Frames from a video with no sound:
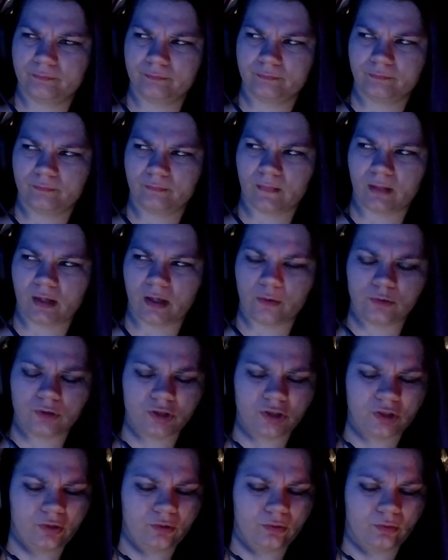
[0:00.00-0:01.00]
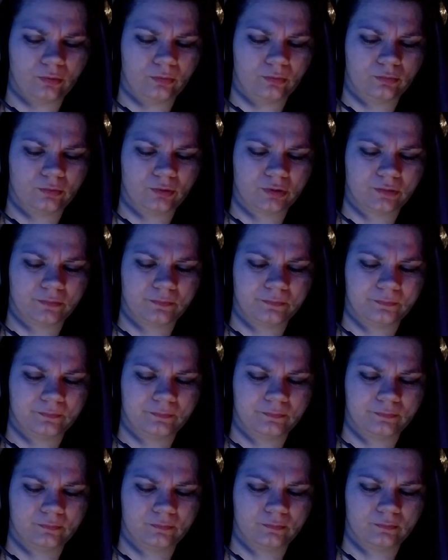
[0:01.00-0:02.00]
No shoes.
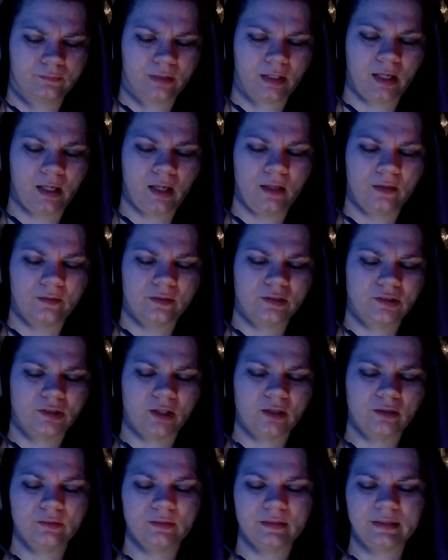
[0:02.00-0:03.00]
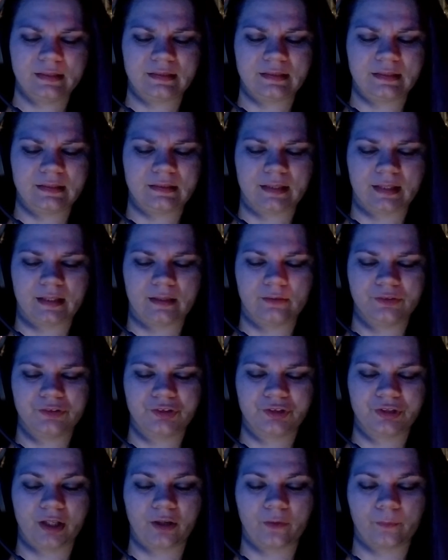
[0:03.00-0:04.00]
The startling detail
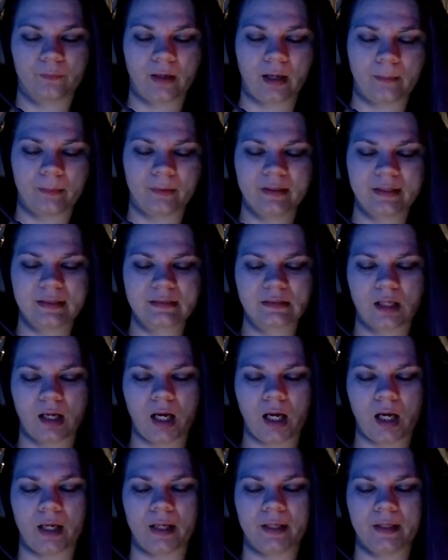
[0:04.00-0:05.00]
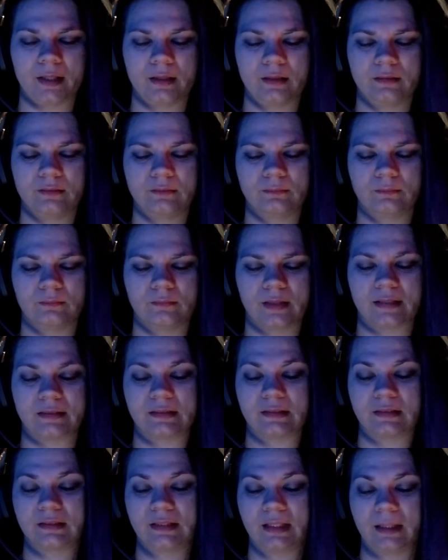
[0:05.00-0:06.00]
struck Robert as odd, as
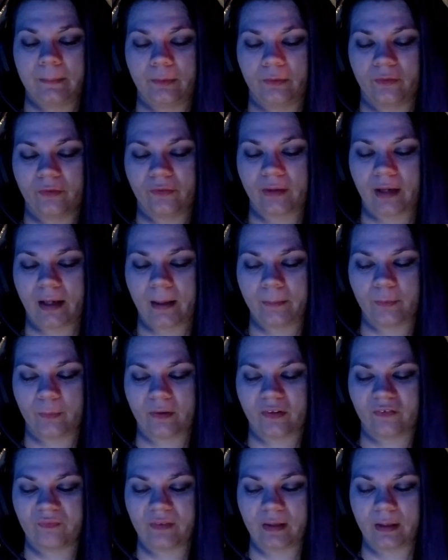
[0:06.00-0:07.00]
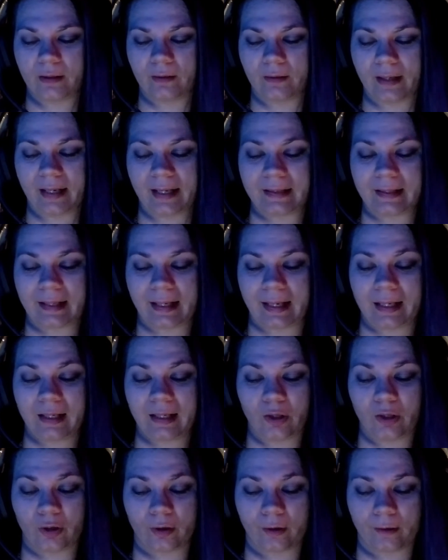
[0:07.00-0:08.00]
his temple throbbed with fear and
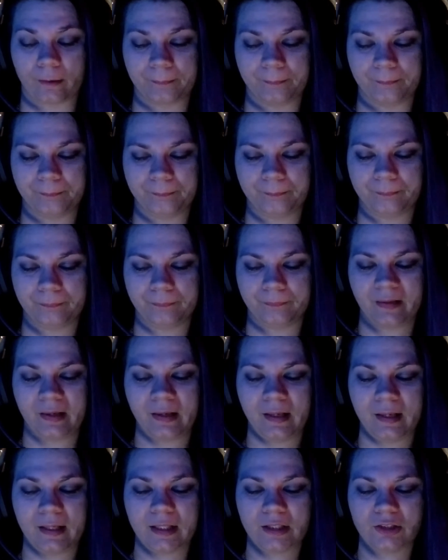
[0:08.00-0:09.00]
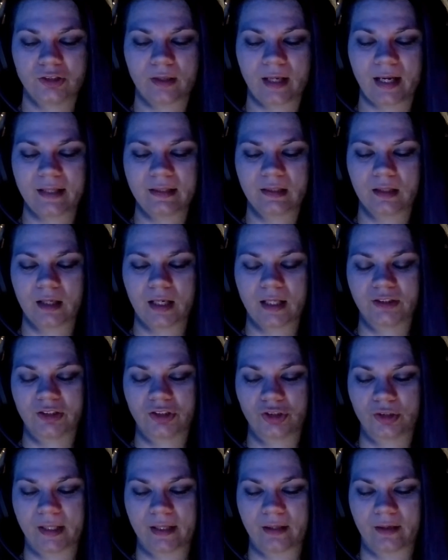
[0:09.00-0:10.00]
anger. He tried to
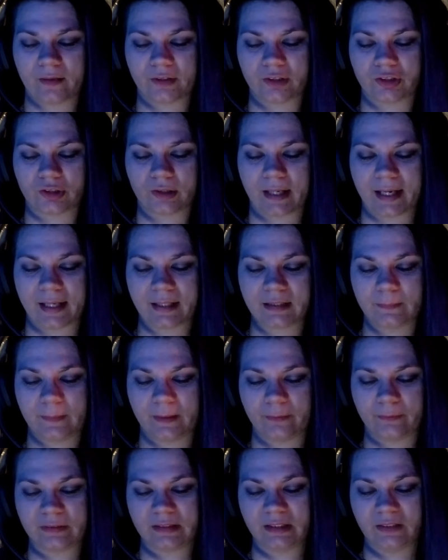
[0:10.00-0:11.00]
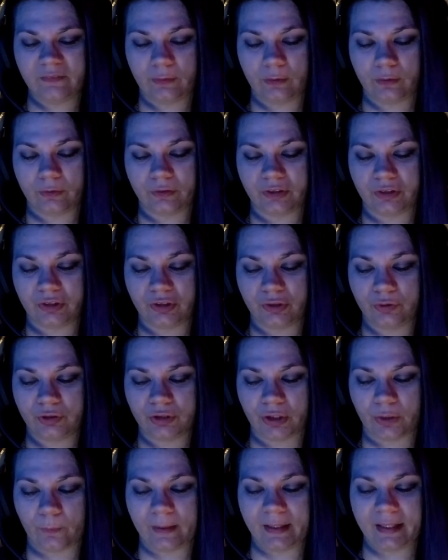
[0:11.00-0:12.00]
concentrate on the tracks, but it was difficult to do
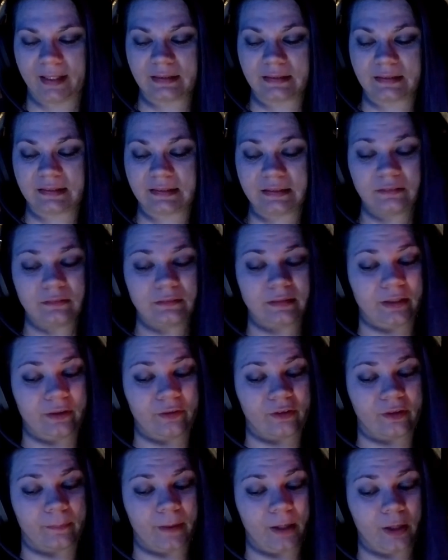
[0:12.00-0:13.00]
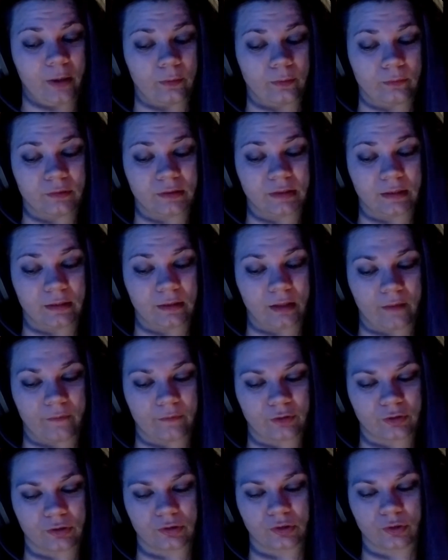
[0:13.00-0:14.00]
so when he could still hear the bones in
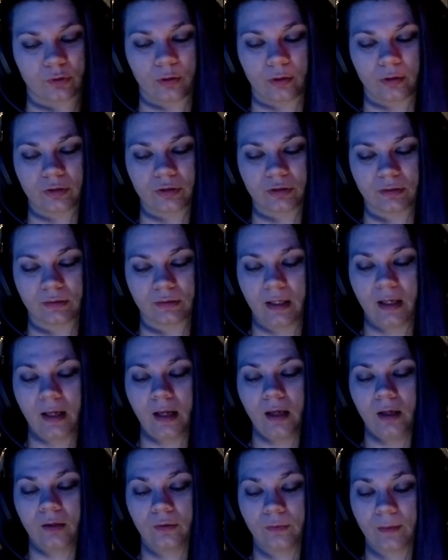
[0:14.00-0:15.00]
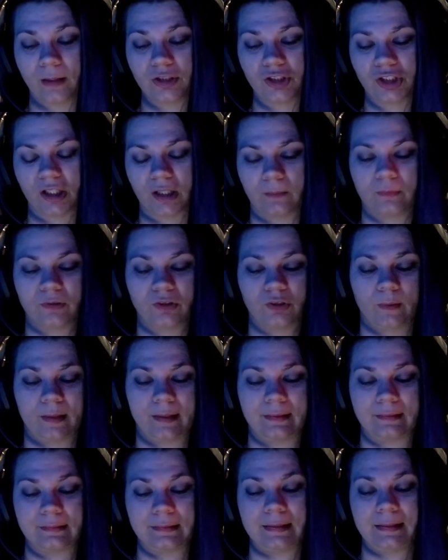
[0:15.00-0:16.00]
Davos's corpse crunching
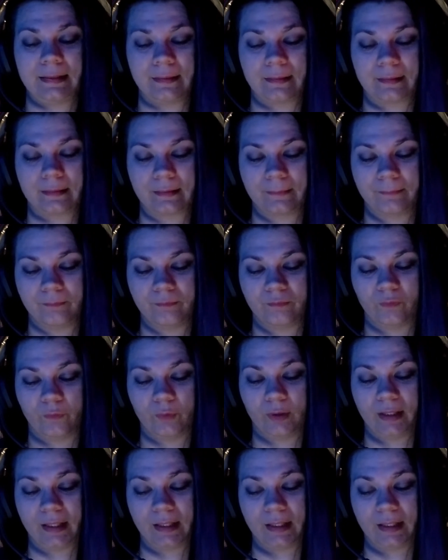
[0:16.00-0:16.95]
between teeth, when he could